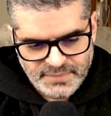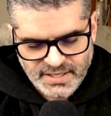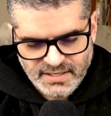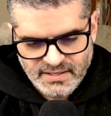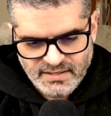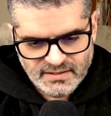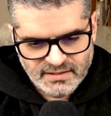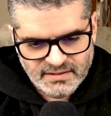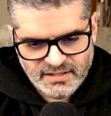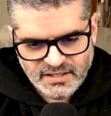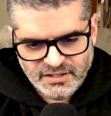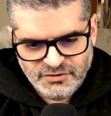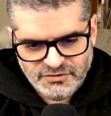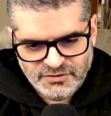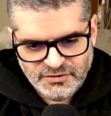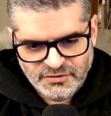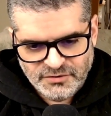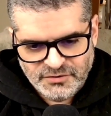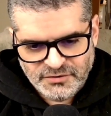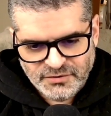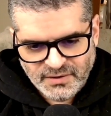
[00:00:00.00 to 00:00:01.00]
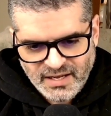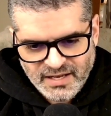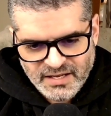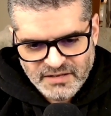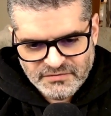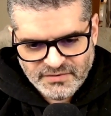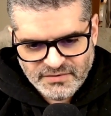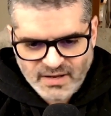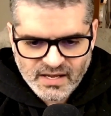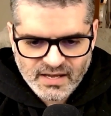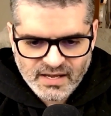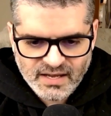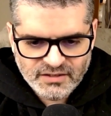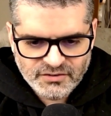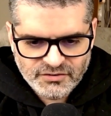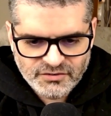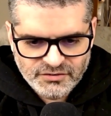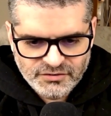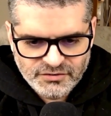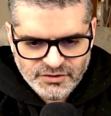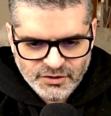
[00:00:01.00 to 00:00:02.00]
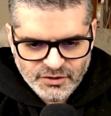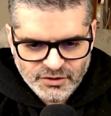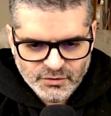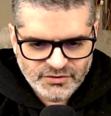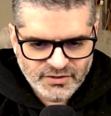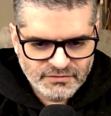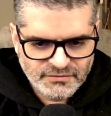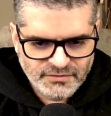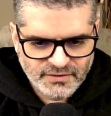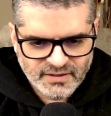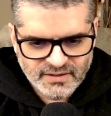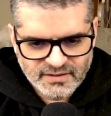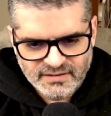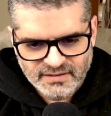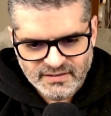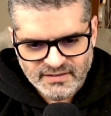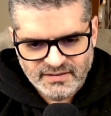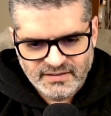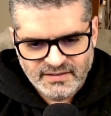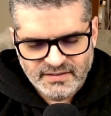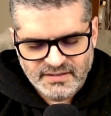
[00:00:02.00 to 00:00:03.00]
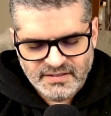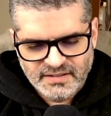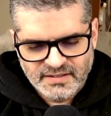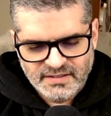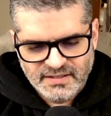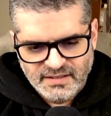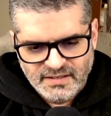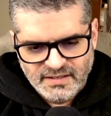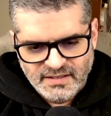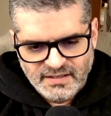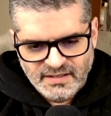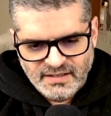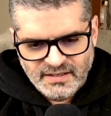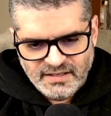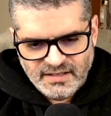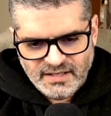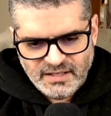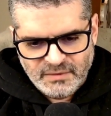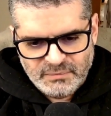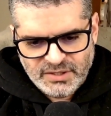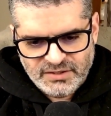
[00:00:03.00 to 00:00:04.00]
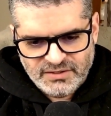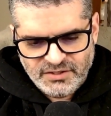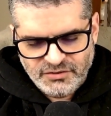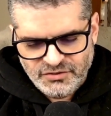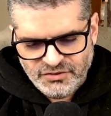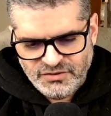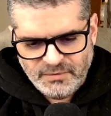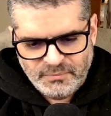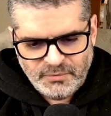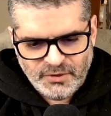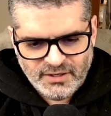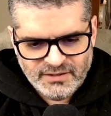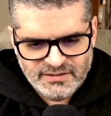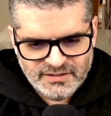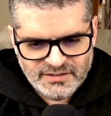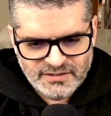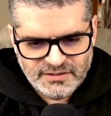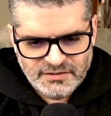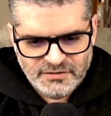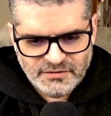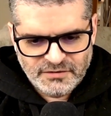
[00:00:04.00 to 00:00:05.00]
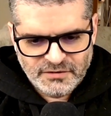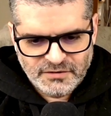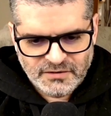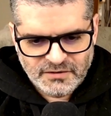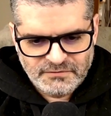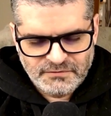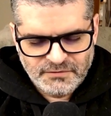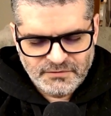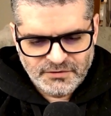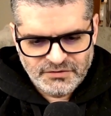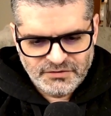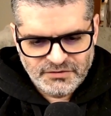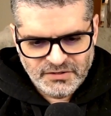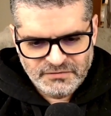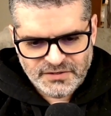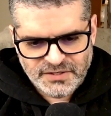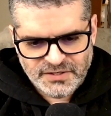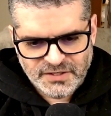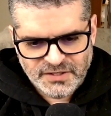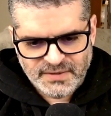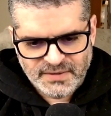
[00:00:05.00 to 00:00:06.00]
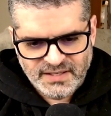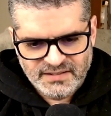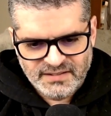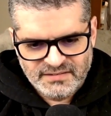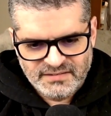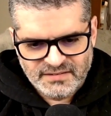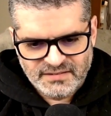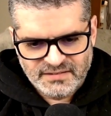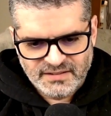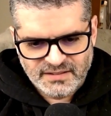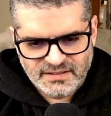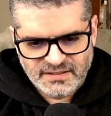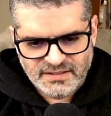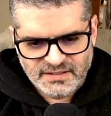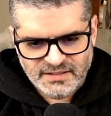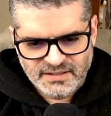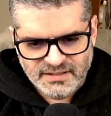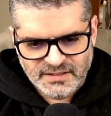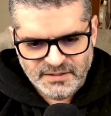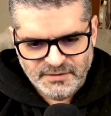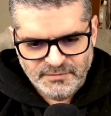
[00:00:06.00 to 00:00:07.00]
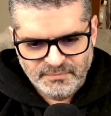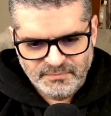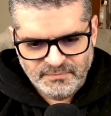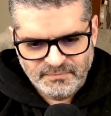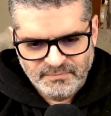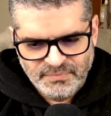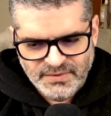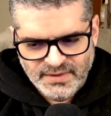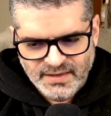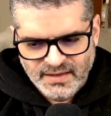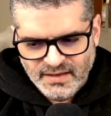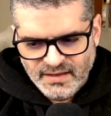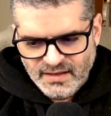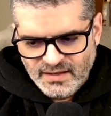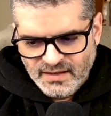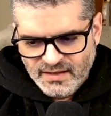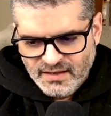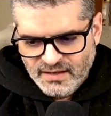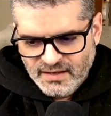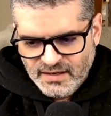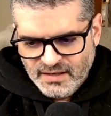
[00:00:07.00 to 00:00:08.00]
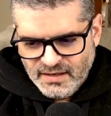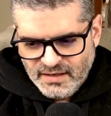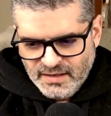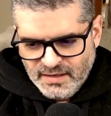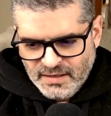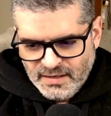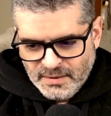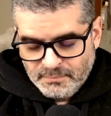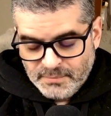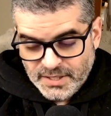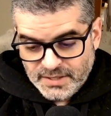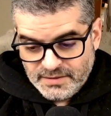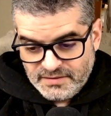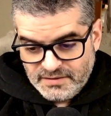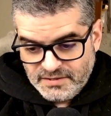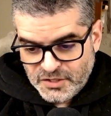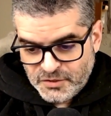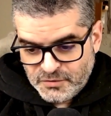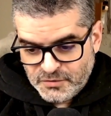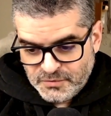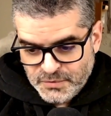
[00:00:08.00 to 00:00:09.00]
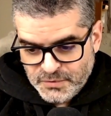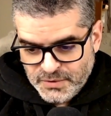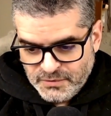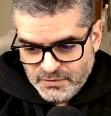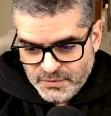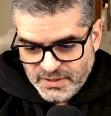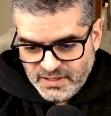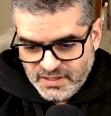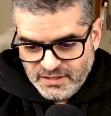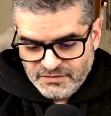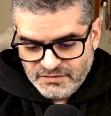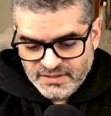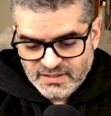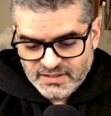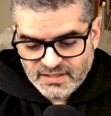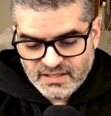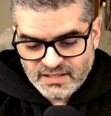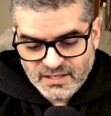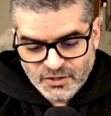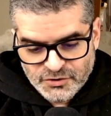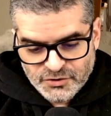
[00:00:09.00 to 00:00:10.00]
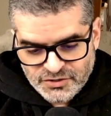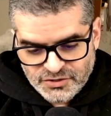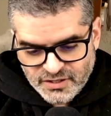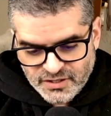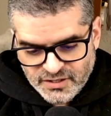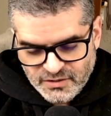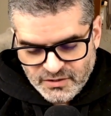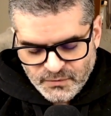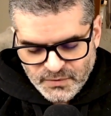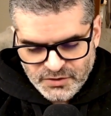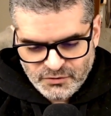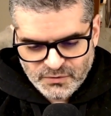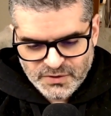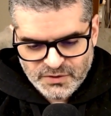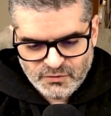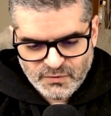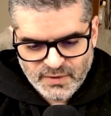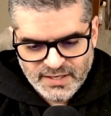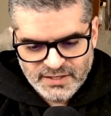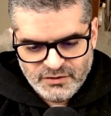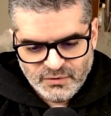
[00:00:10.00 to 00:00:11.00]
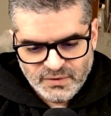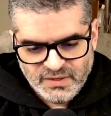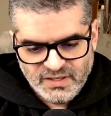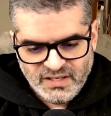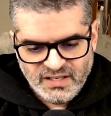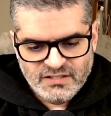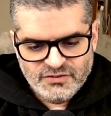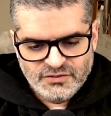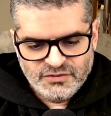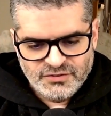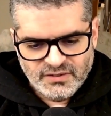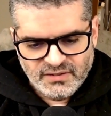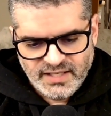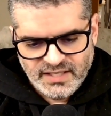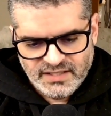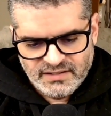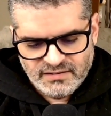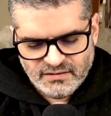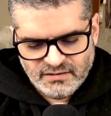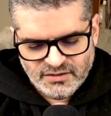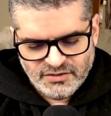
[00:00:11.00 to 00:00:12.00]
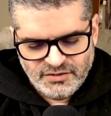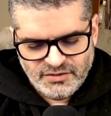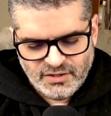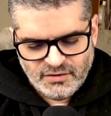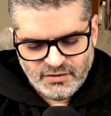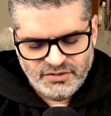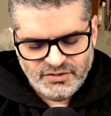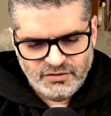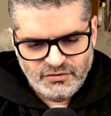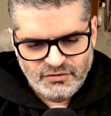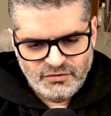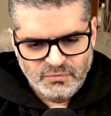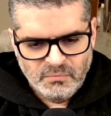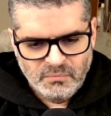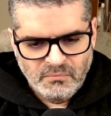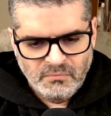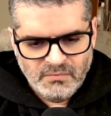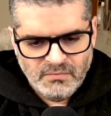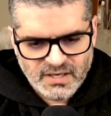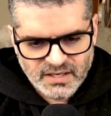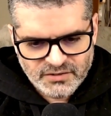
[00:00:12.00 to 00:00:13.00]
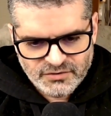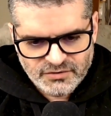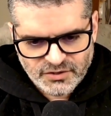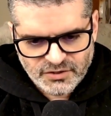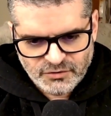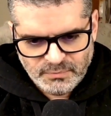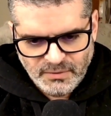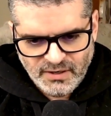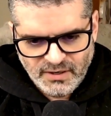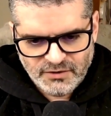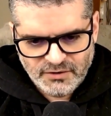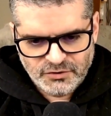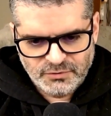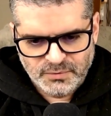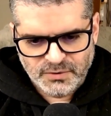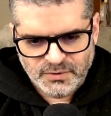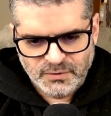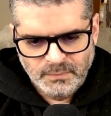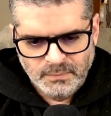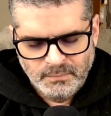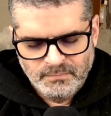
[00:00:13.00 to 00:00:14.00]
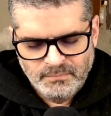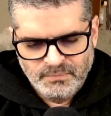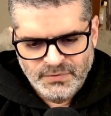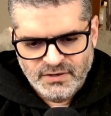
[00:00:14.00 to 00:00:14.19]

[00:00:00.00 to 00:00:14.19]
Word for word: paying attention to life as you suffer. I mean, this is the product of suffering, right? Uh, um, but uh, we, we live in a culture in which we try to insulate ourselves as much as possible